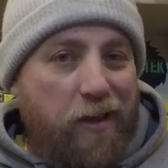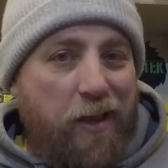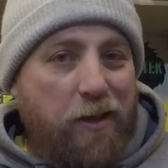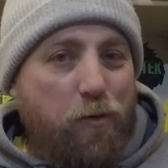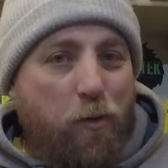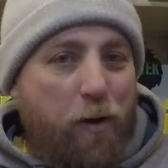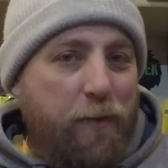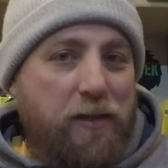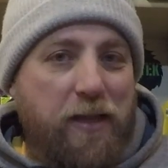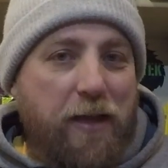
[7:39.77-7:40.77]
And you won't want to
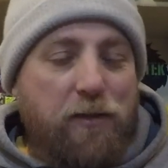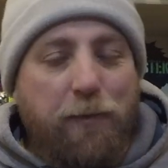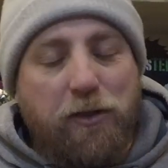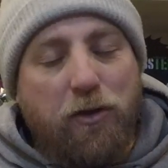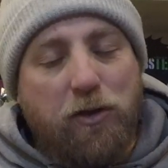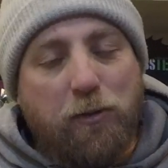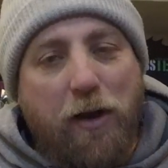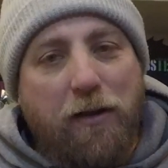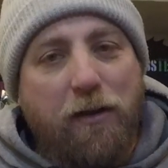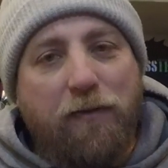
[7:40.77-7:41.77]
miss that. So make sure you
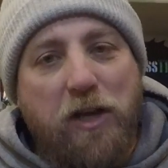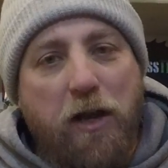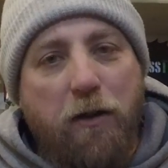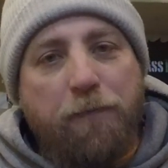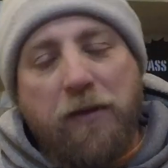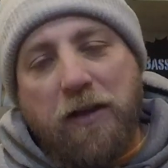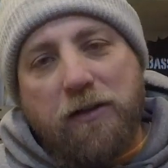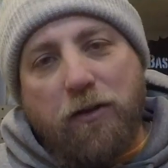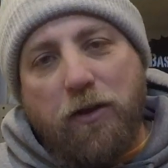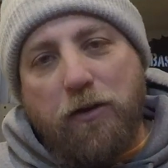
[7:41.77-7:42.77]
subscribe to the channel
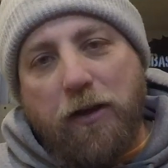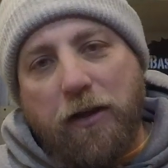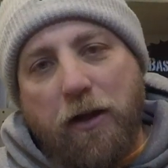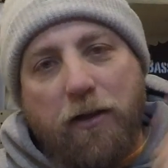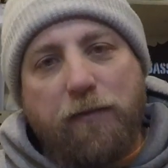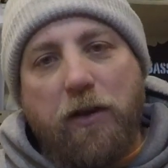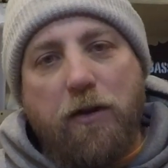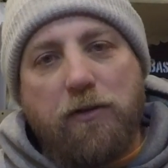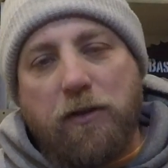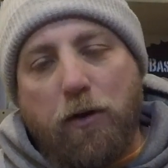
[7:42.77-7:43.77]
so that you can get all these
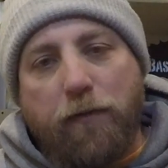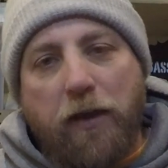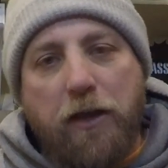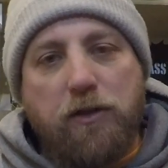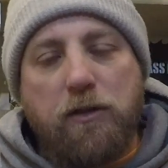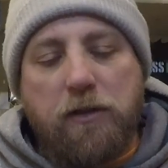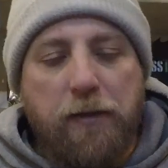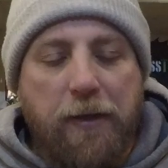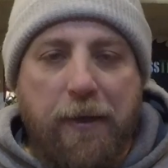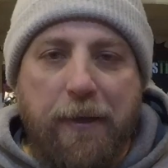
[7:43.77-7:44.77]
videos and notifications.
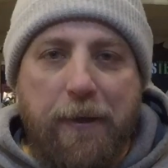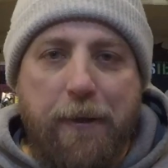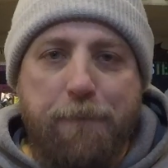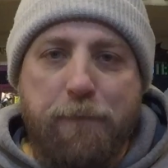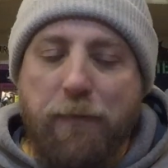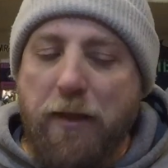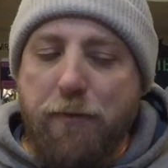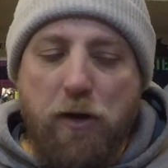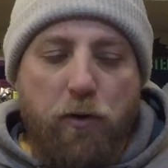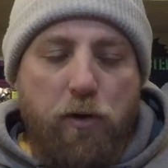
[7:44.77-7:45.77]
Let
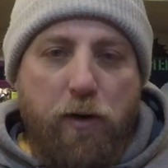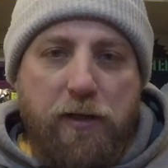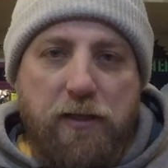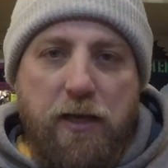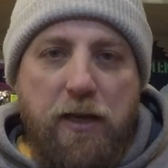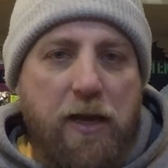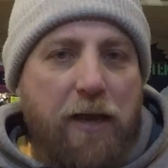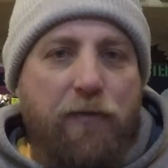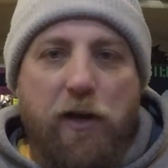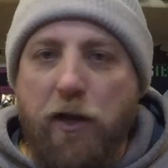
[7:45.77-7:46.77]
me know what you want to see.
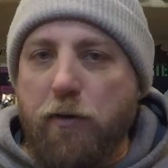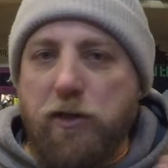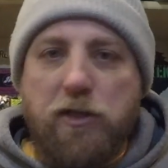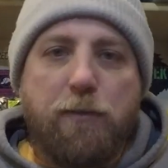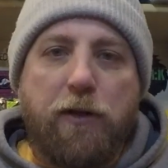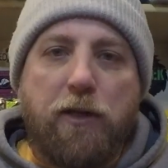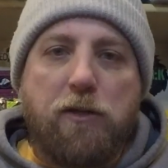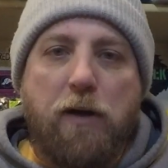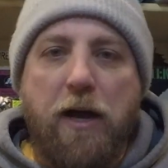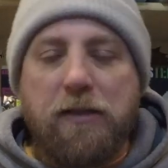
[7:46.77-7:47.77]
If you got any questions about these
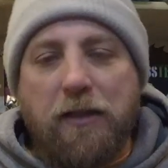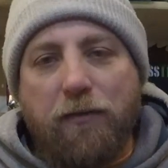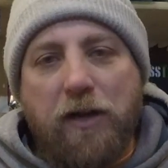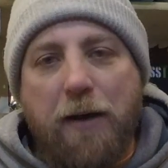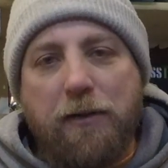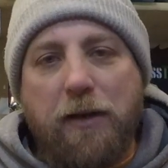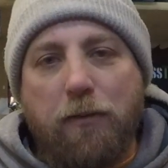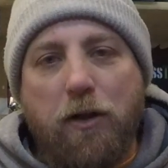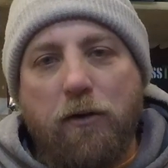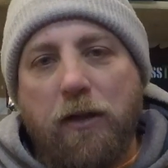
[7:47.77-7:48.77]
rods, leave a comment down below.